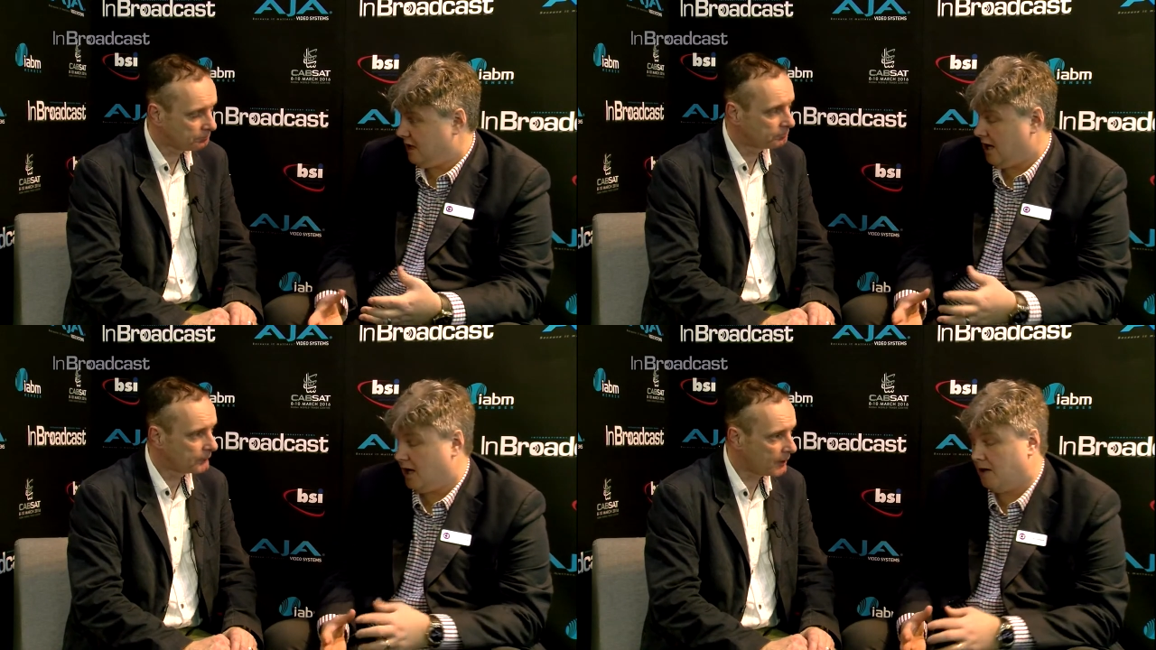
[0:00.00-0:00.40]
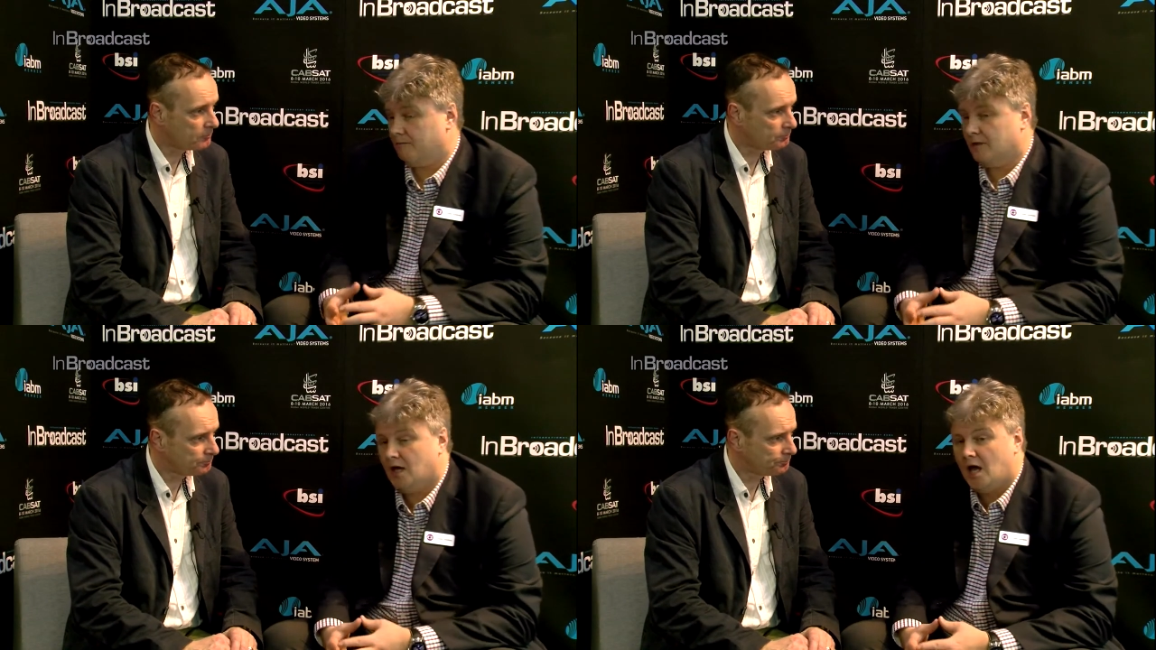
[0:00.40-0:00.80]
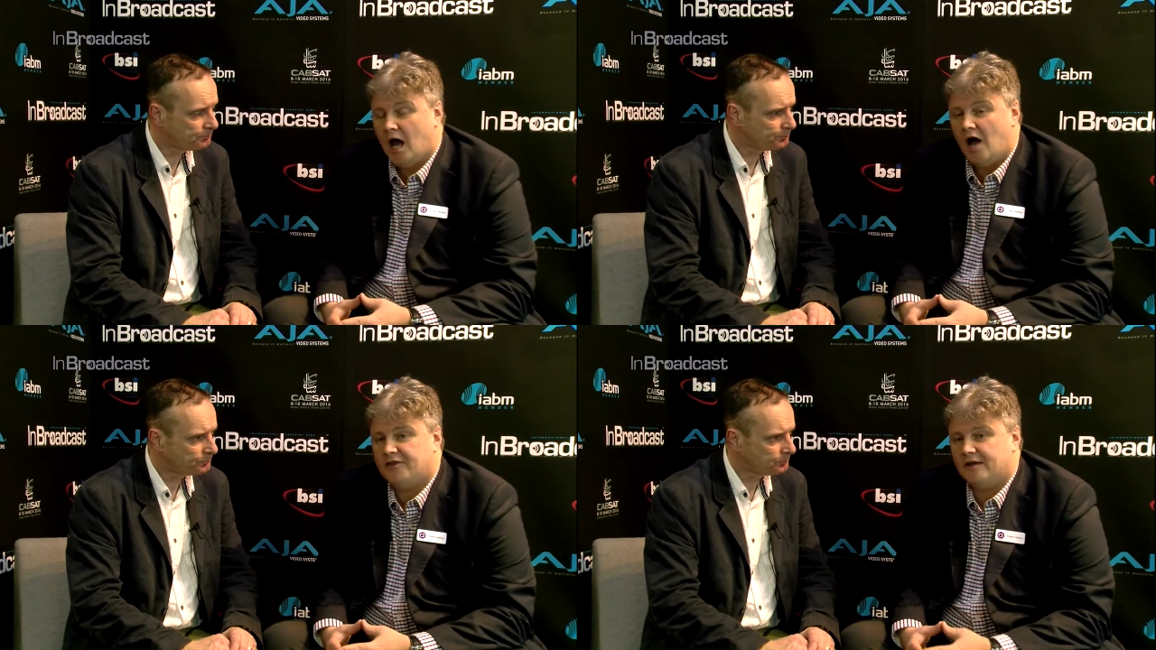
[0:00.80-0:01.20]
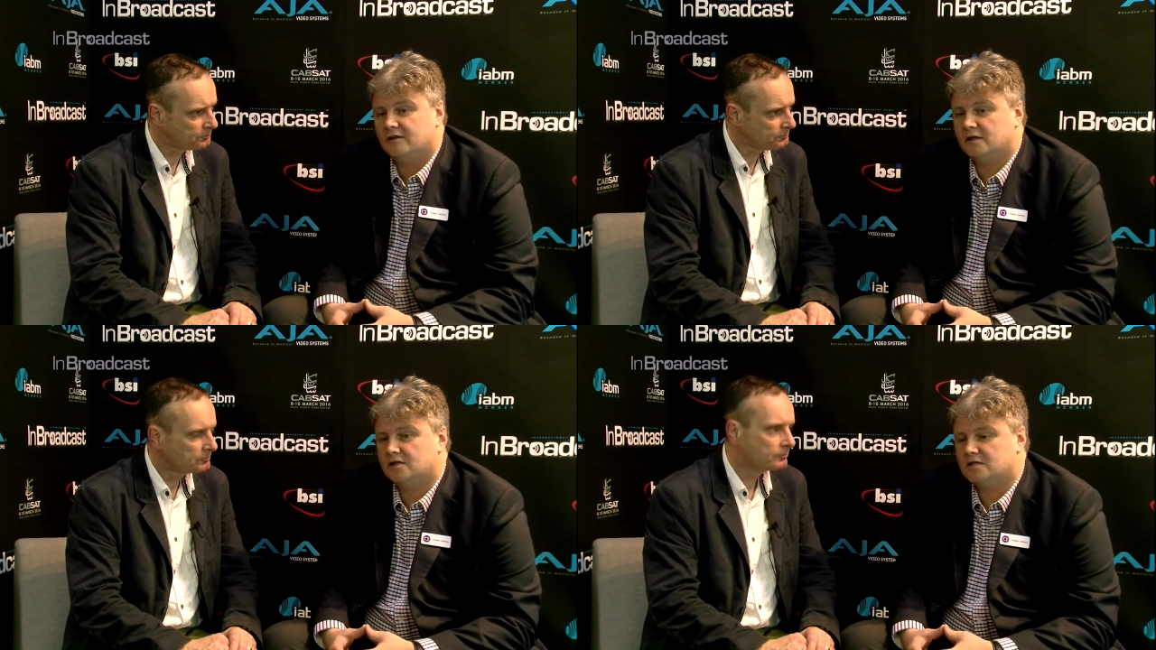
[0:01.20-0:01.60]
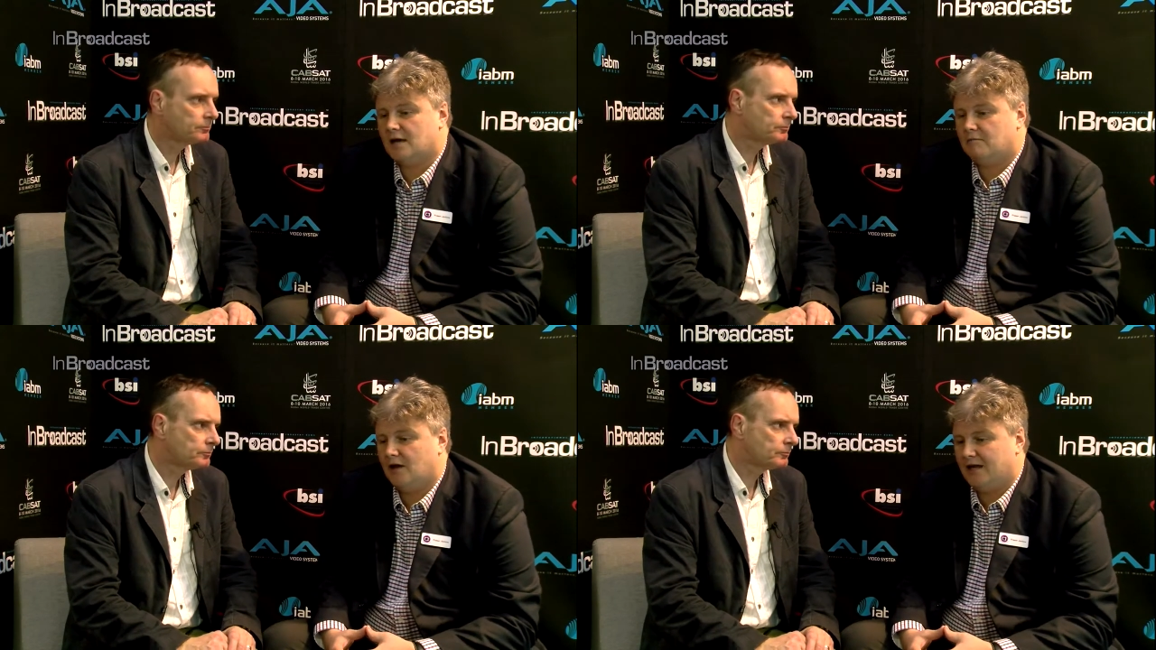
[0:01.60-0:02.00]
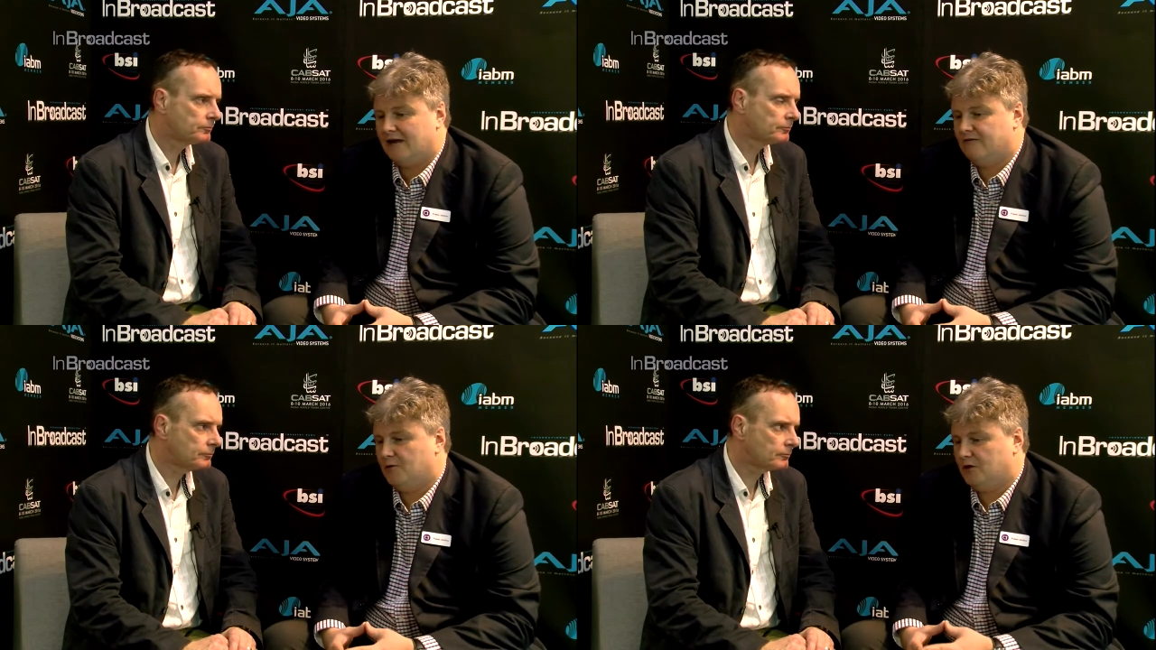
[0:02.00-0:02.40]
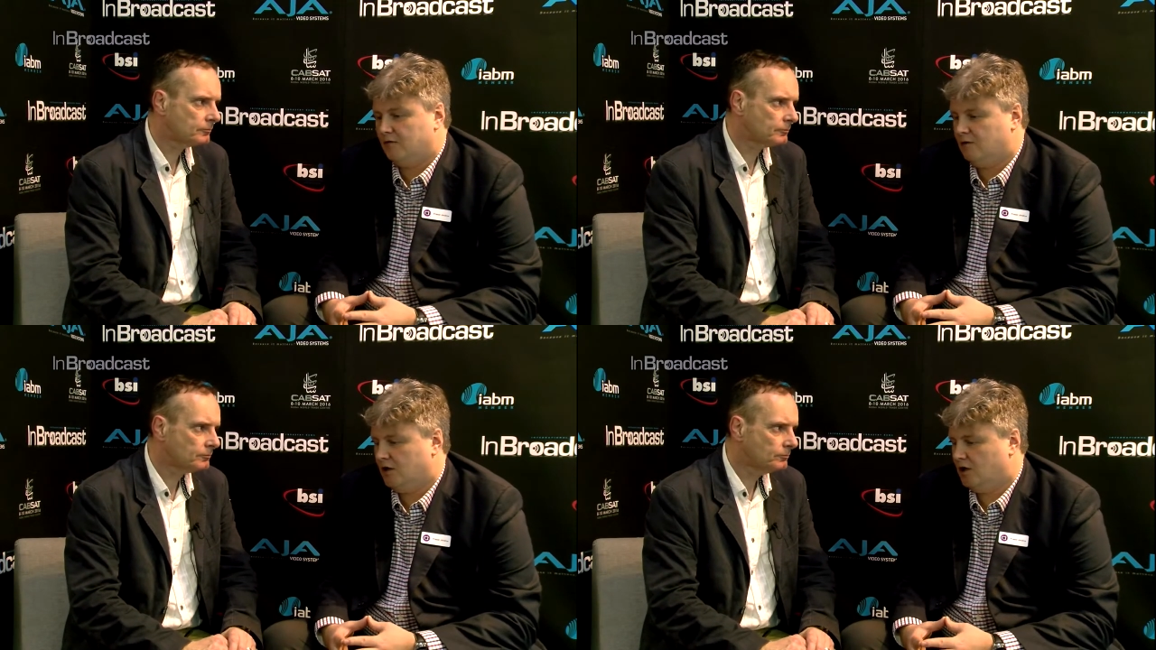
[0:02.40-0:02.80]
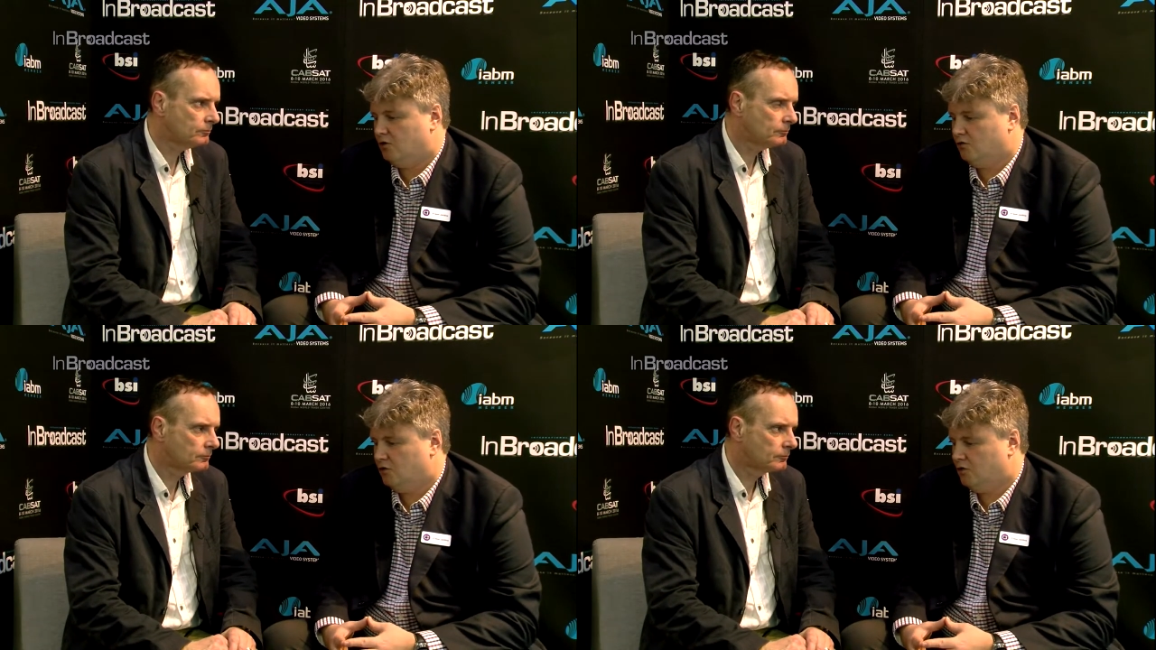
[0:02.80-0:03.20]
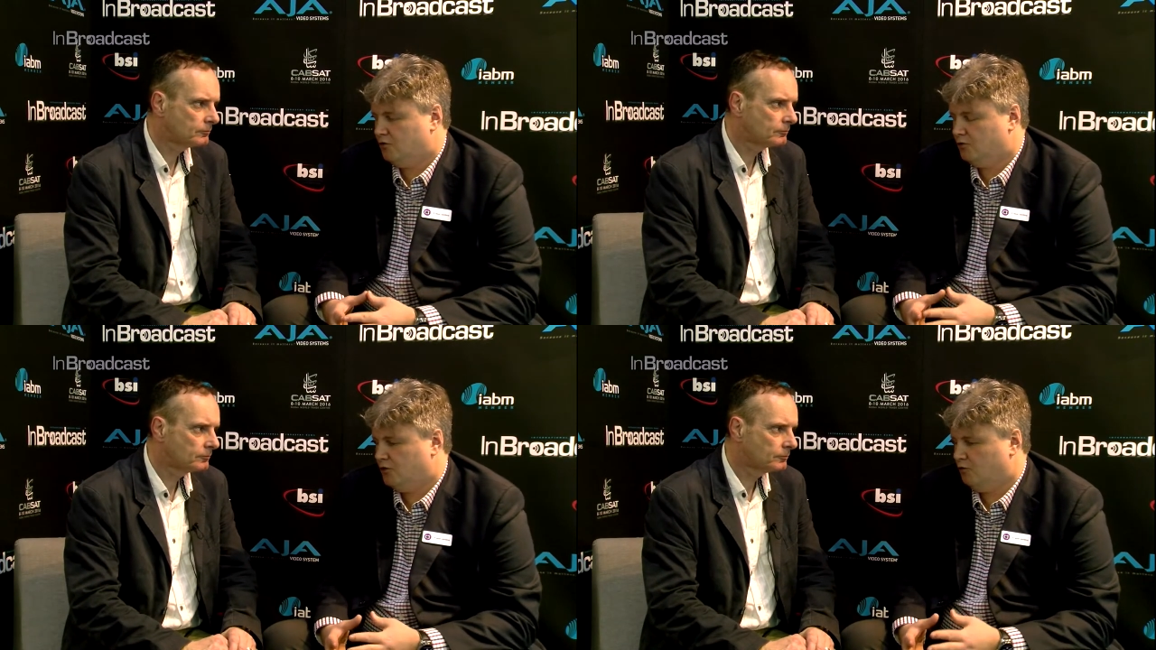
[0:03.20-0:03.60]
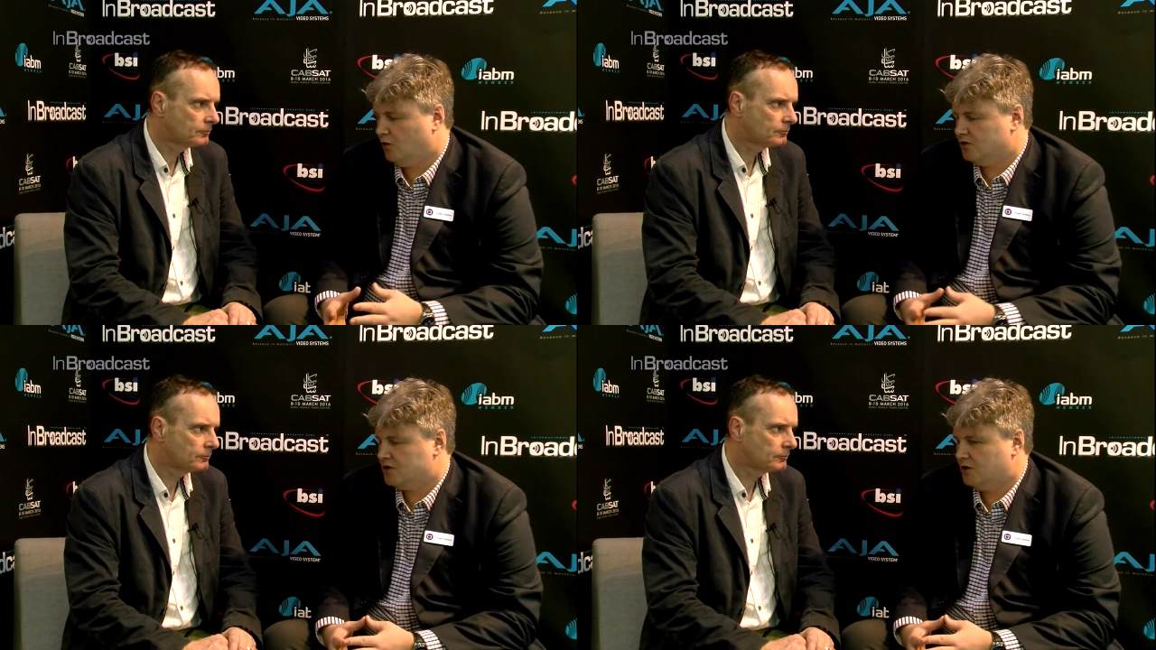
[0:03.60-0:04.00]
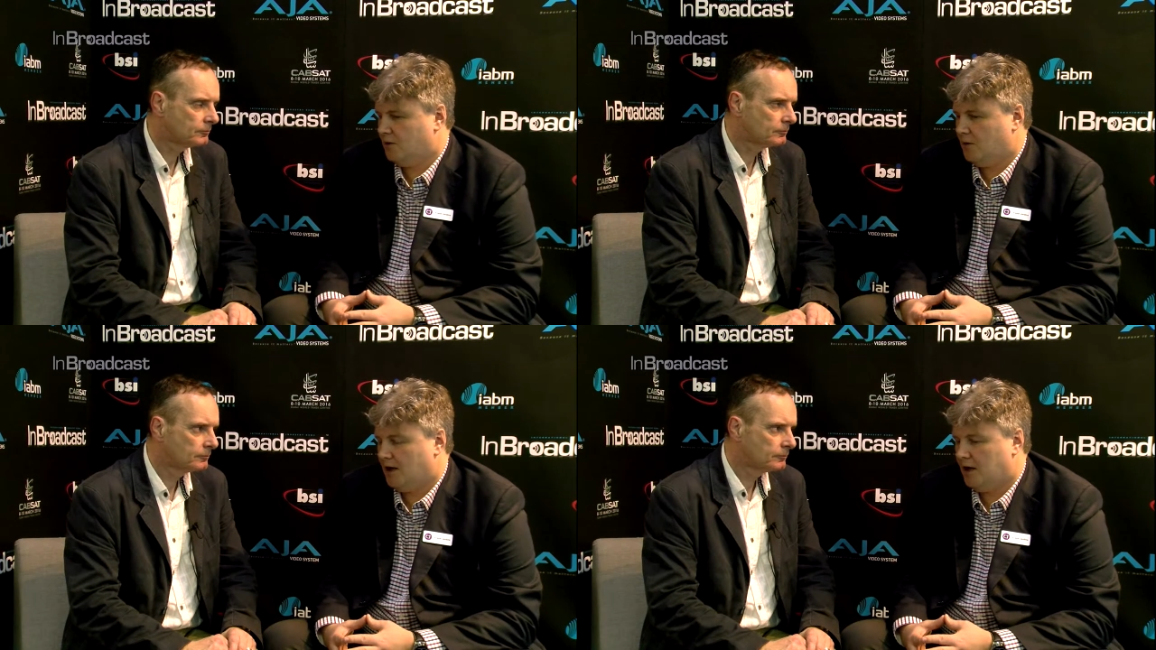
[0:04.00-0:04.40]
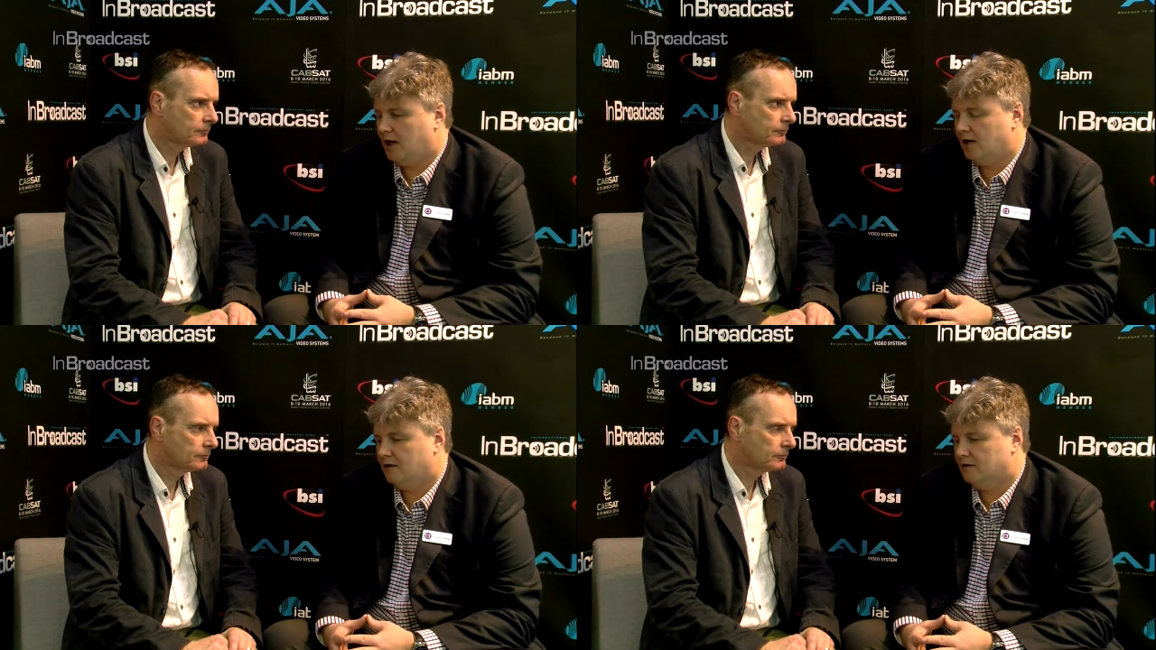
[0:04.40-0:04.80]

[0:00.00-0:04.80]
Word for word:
Speaker 1: um, I think that, um, like everybody, we, you, you, you, want to uh